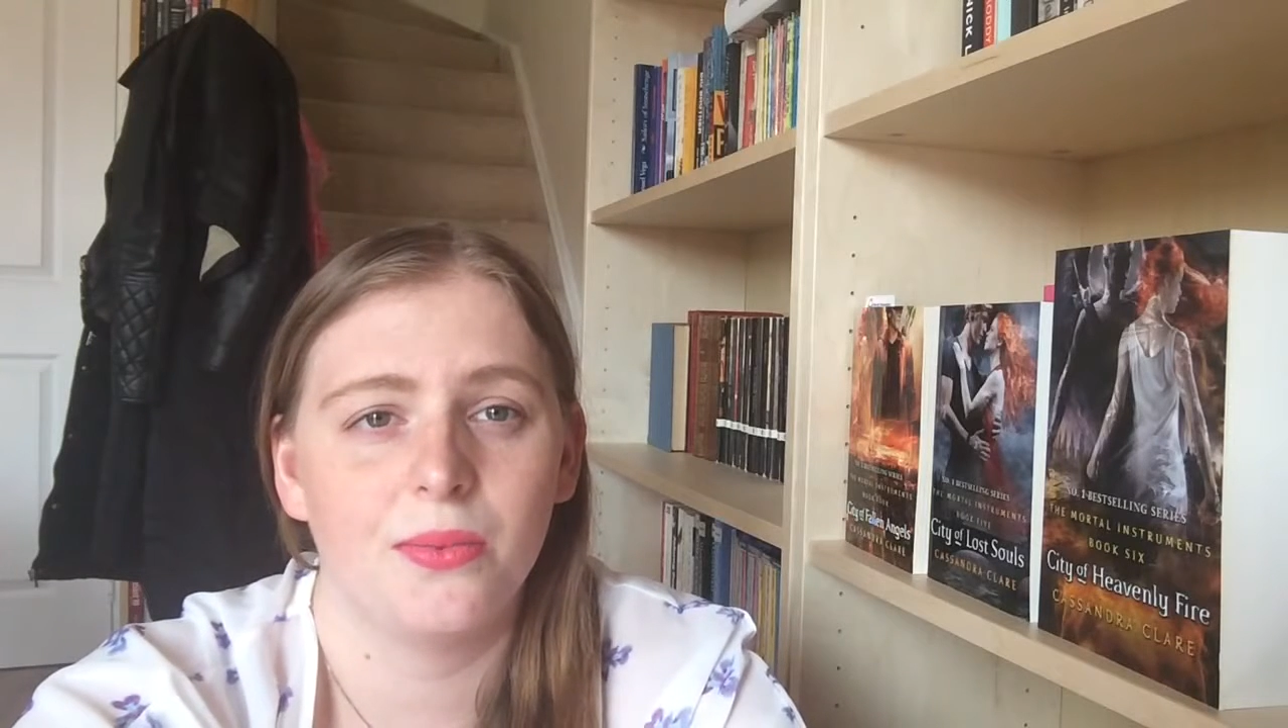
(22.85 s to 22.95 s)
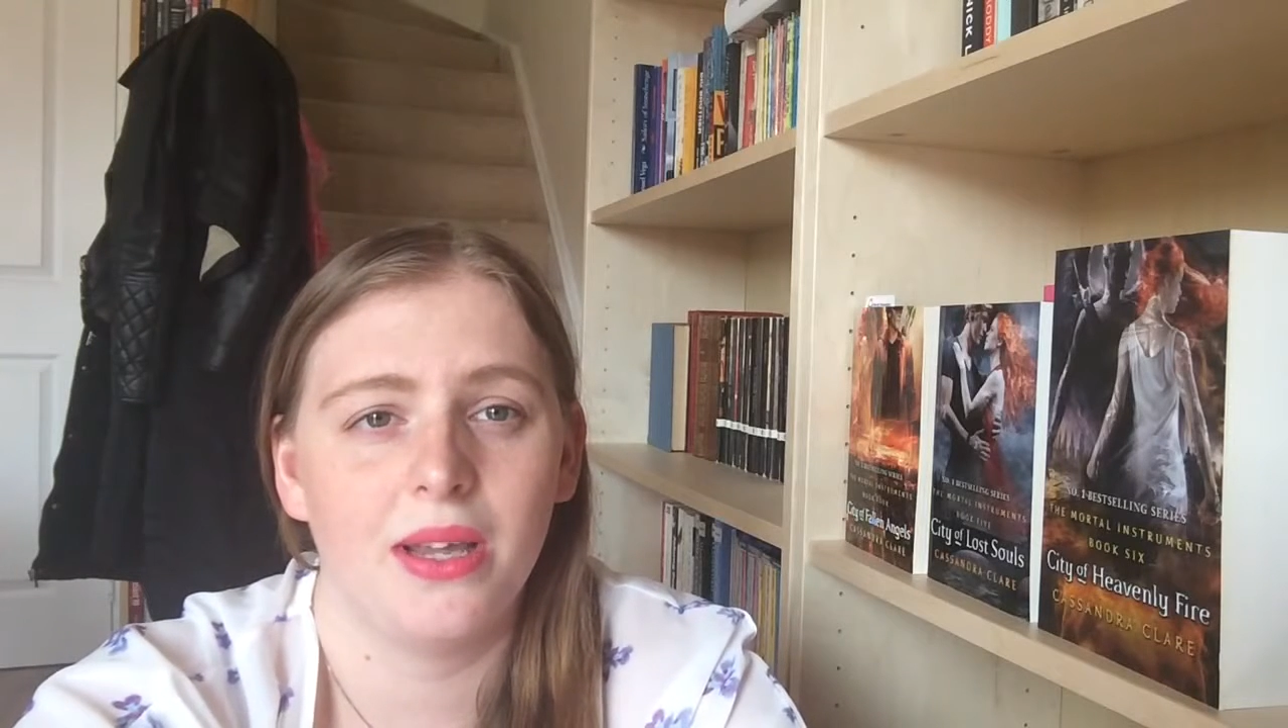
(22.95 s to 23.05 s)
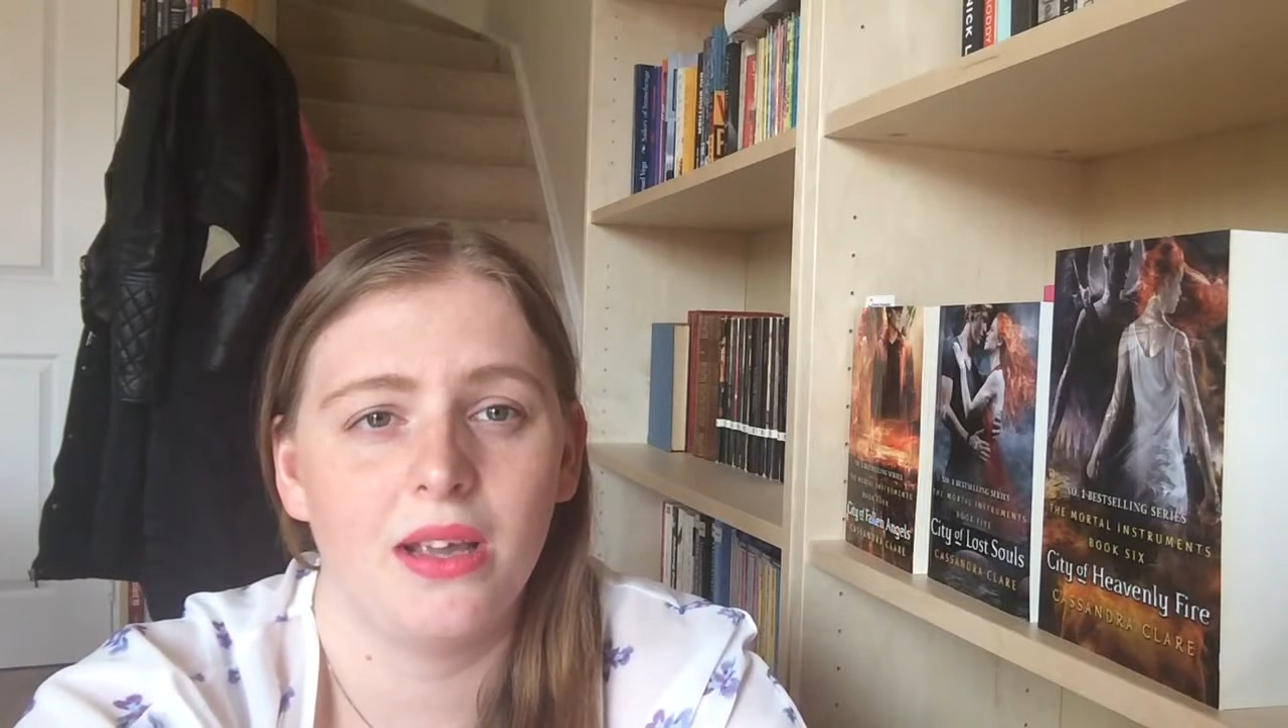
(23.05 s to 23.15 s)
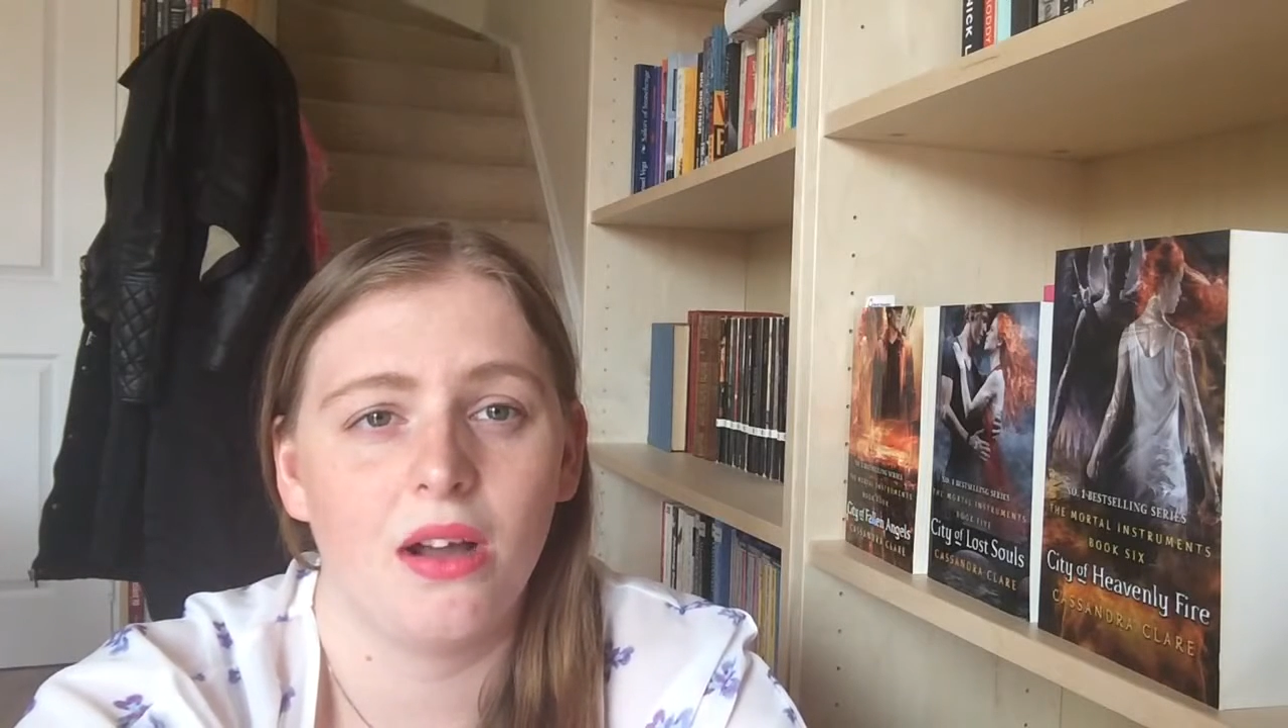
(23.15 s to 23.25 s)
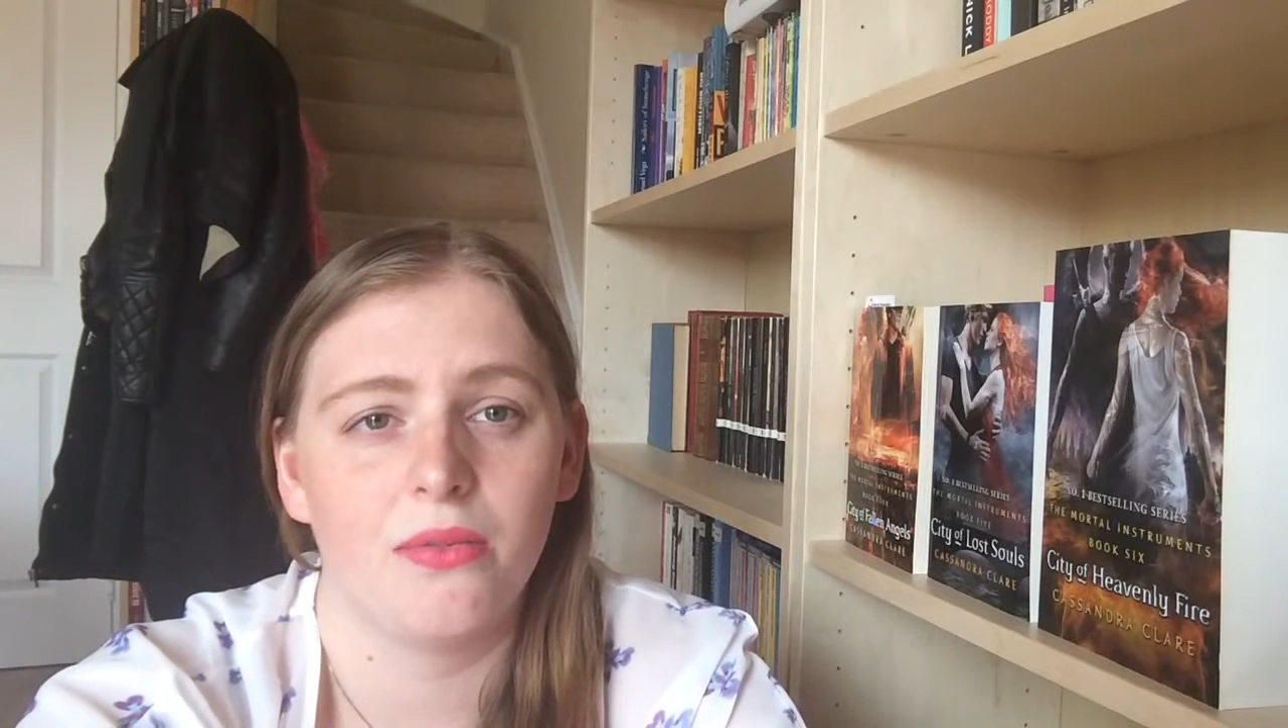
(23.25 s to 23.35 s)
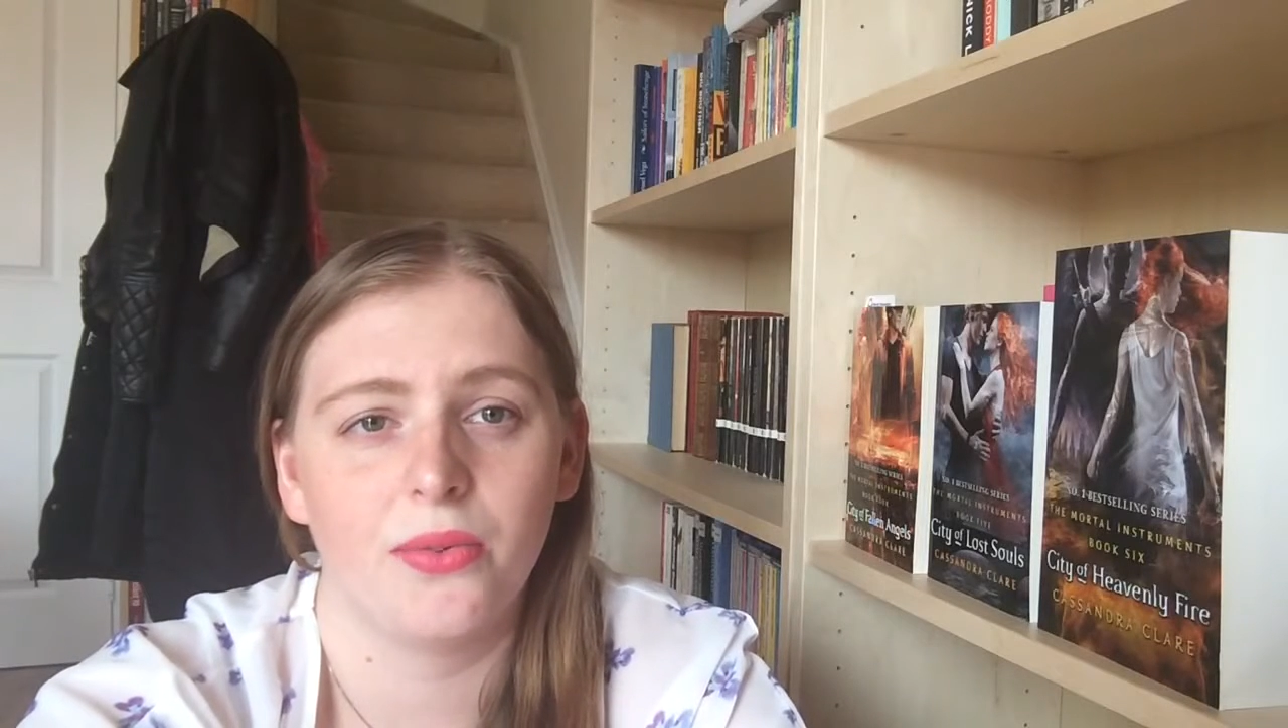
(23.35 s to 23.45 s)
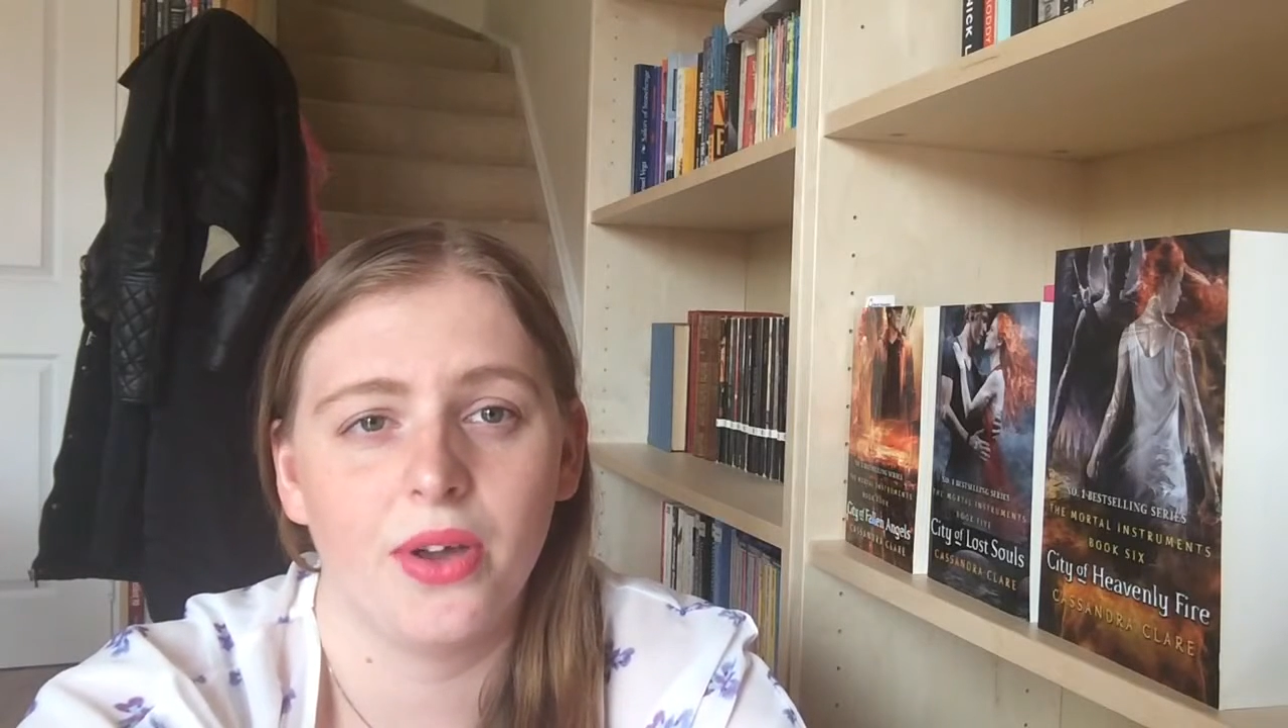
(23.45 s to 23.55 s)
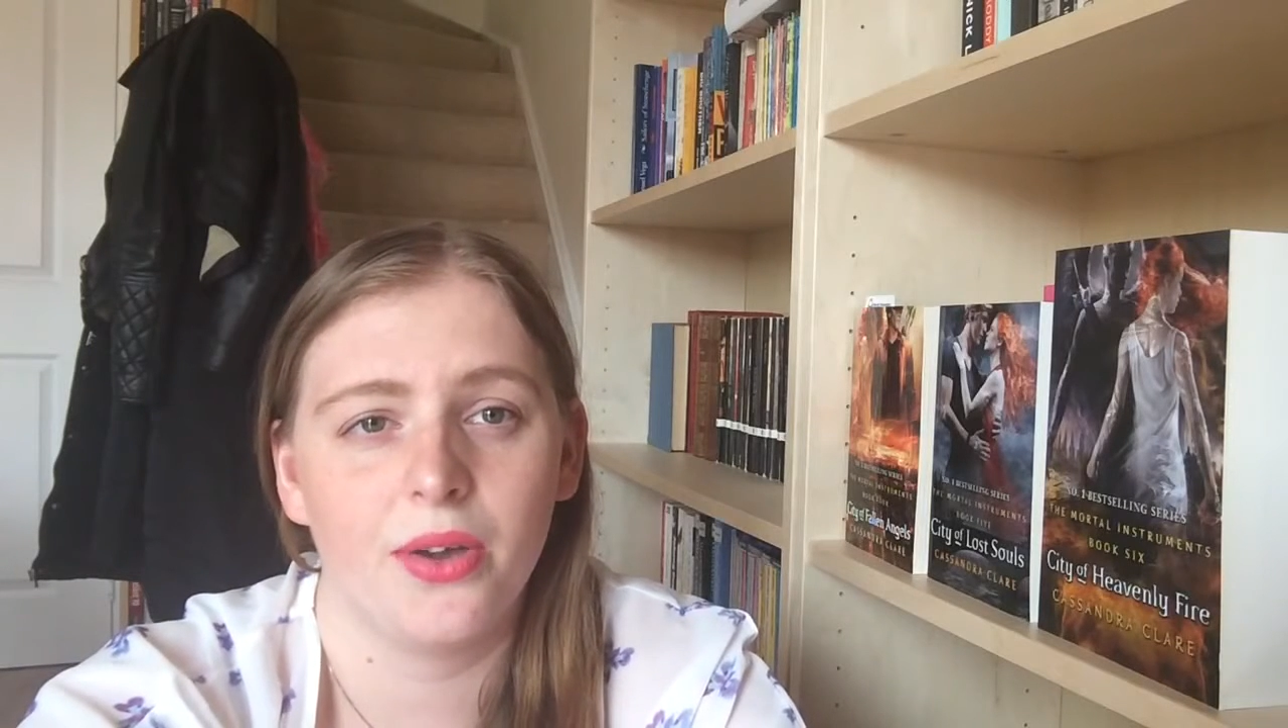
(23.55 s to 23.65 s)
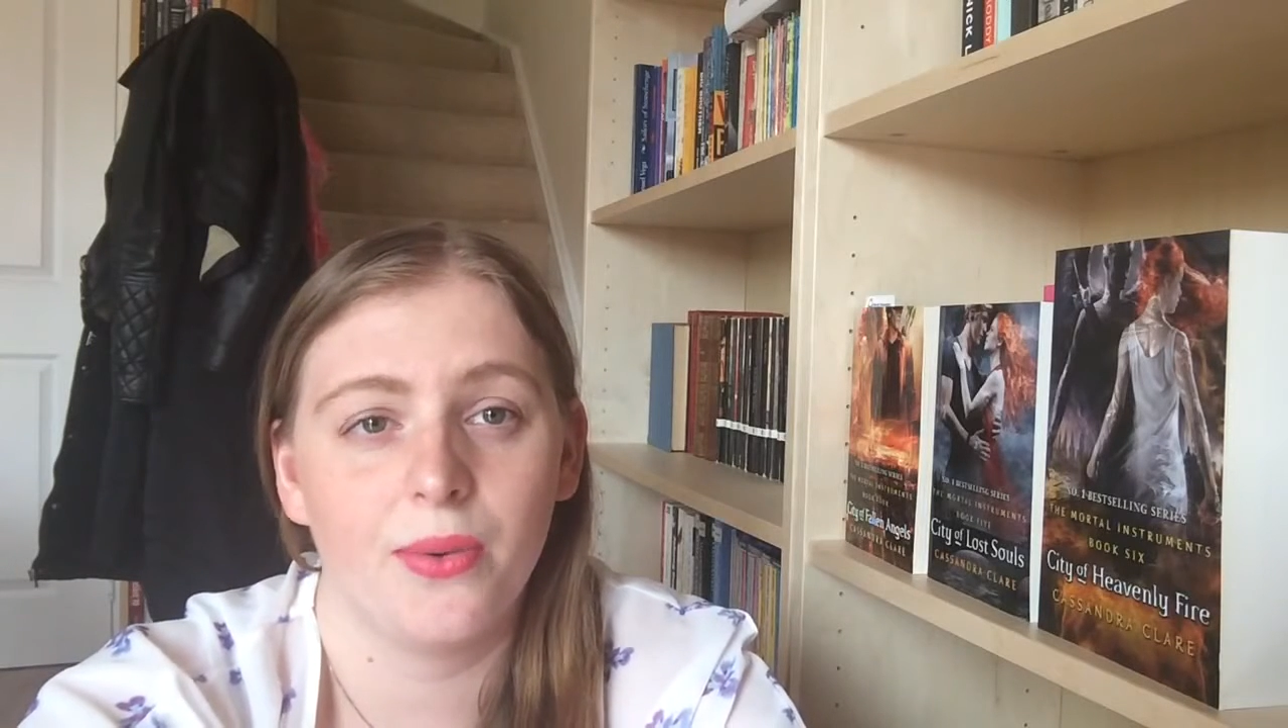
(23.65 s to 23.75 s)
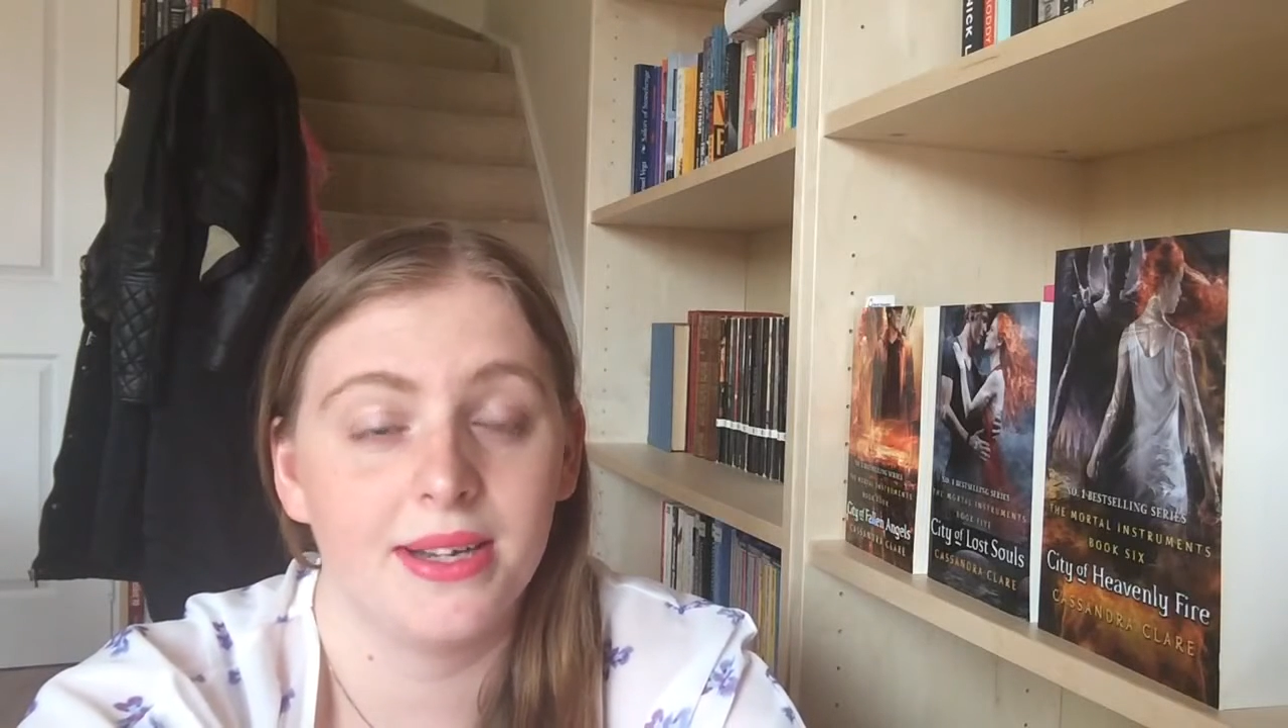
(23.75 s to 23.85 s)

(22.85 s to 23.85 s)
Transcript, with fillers: week off work,